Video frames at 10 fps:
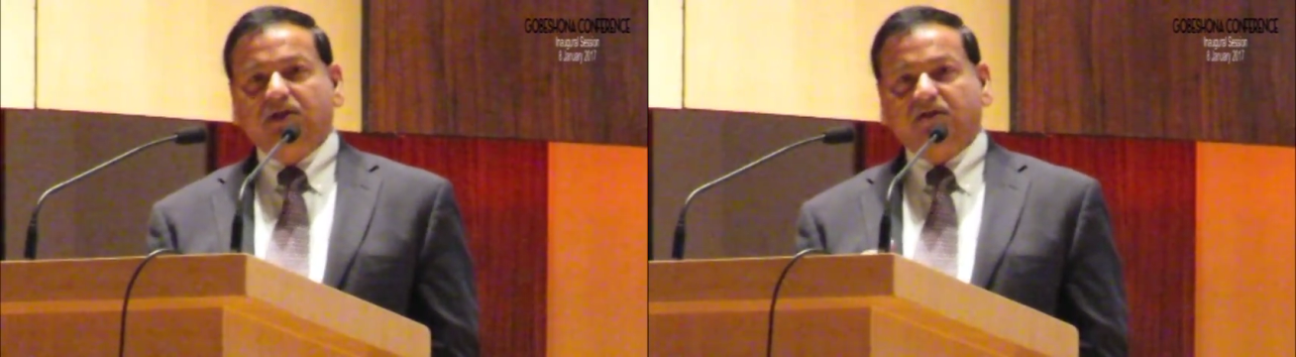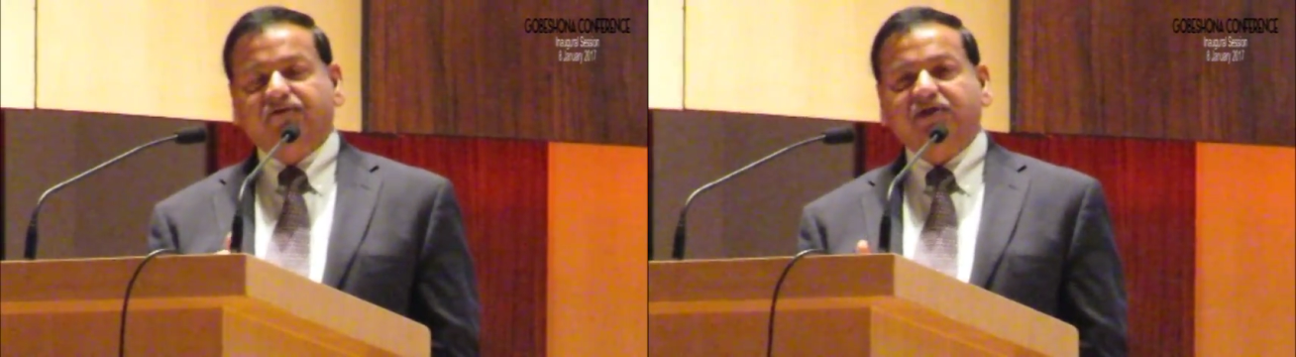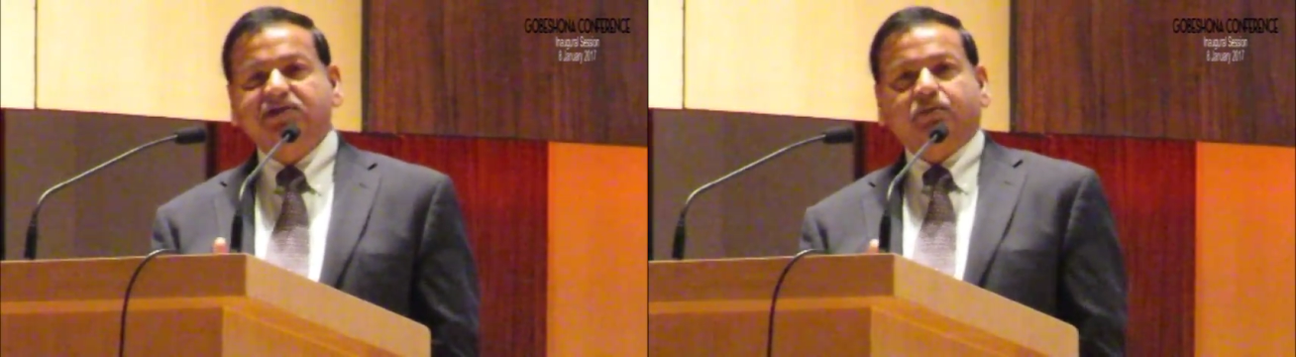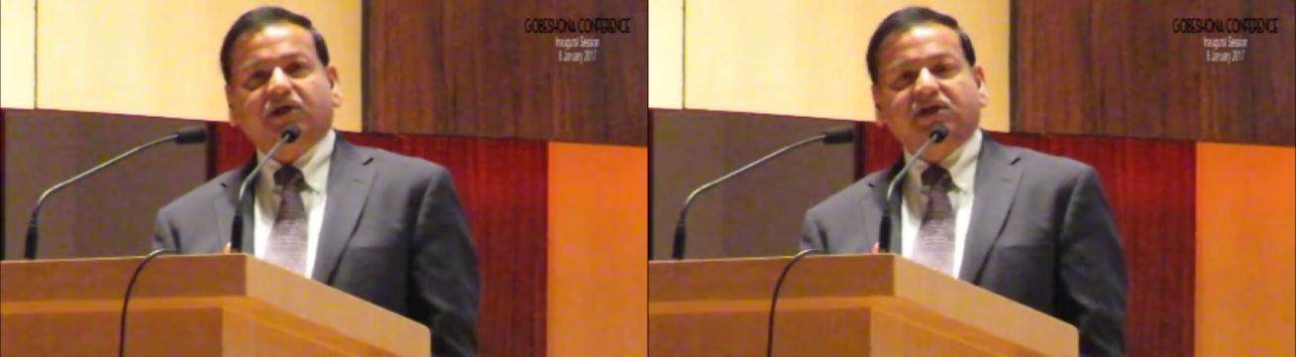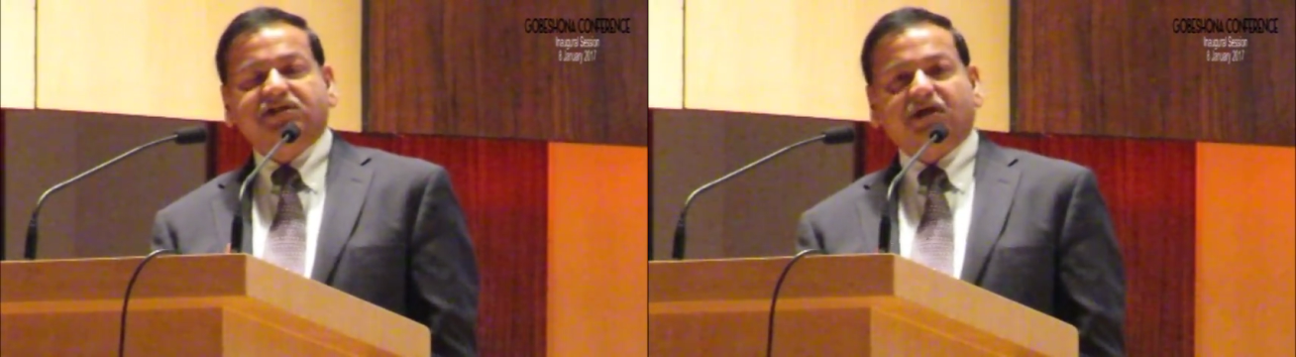The first
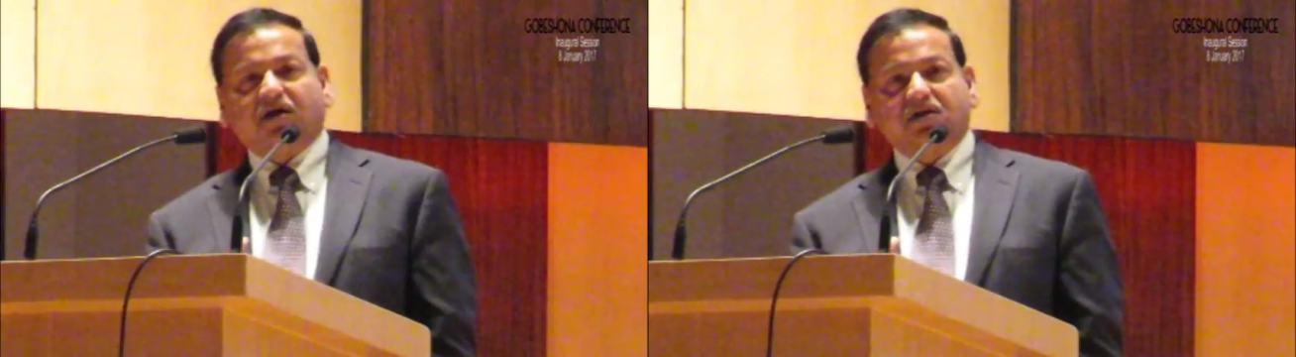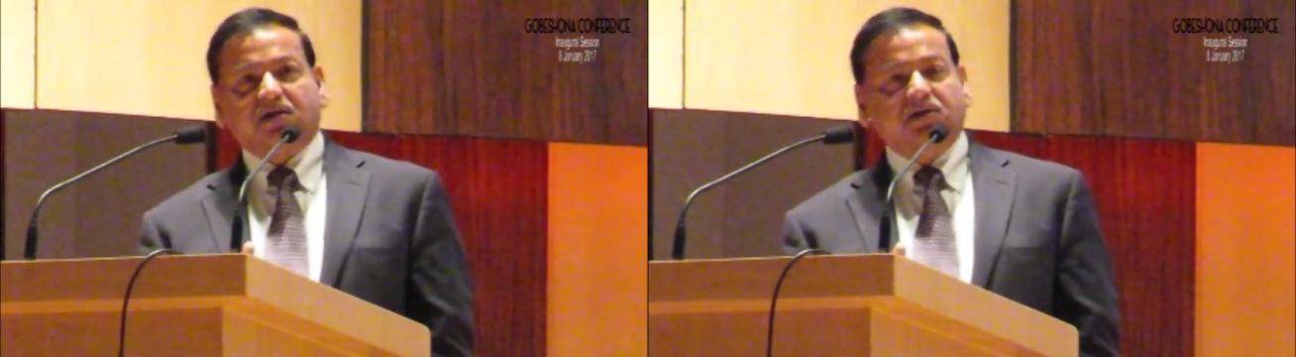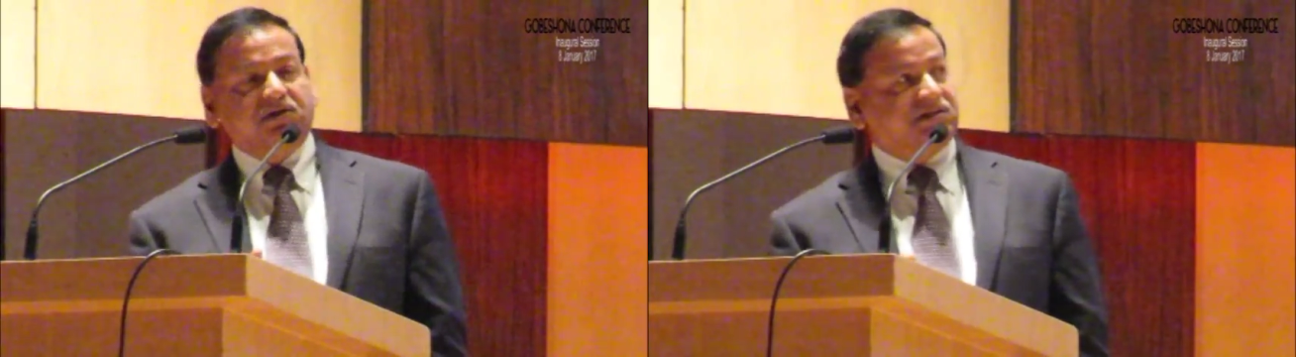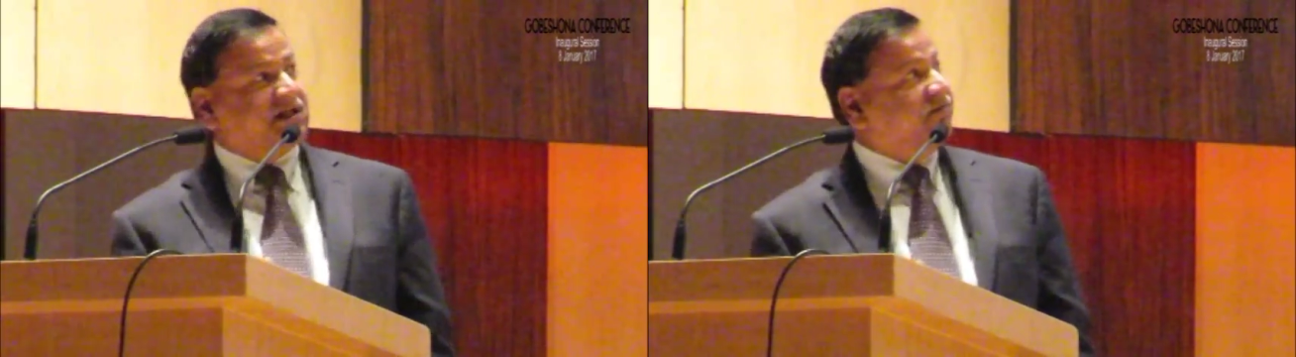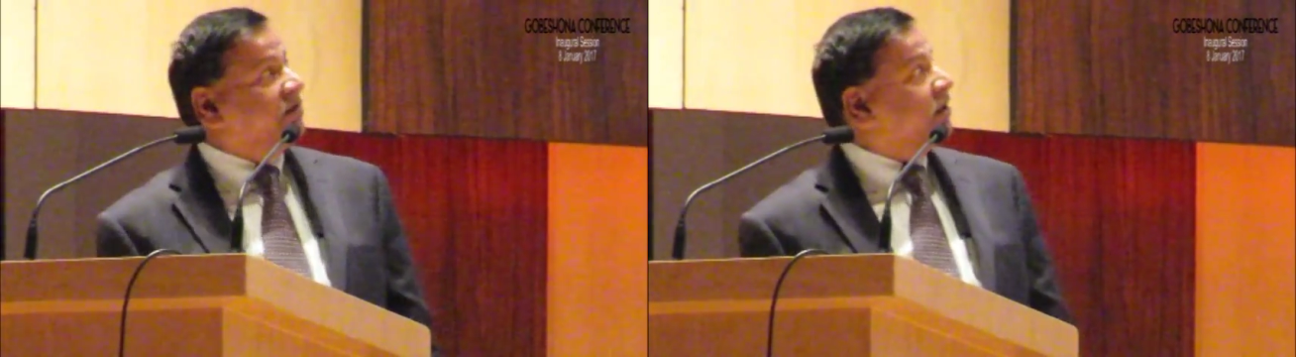one is Article
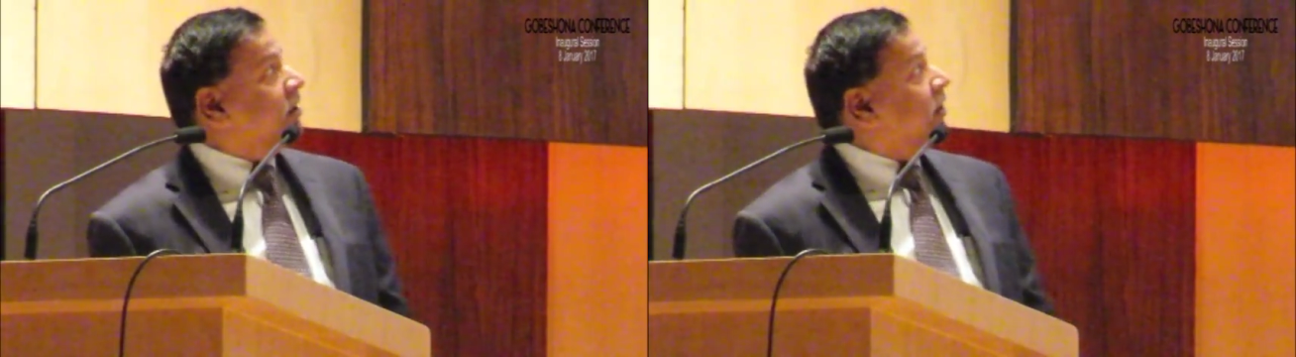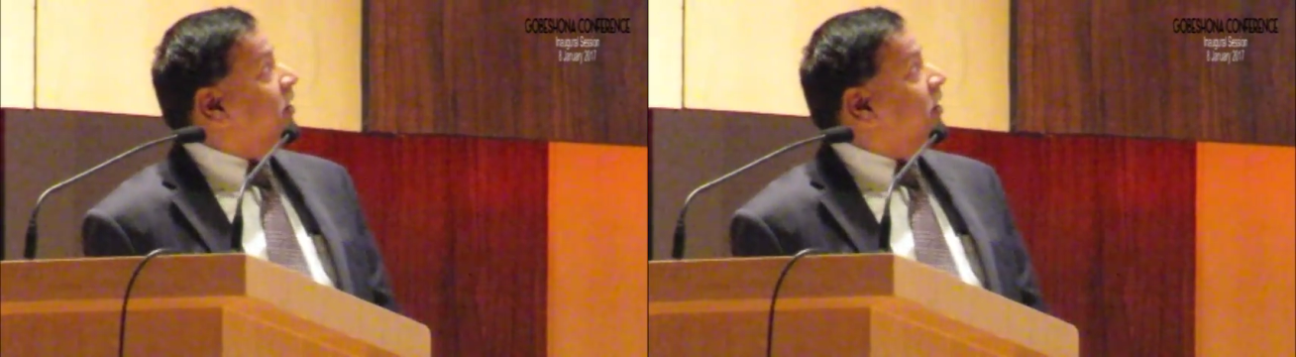7,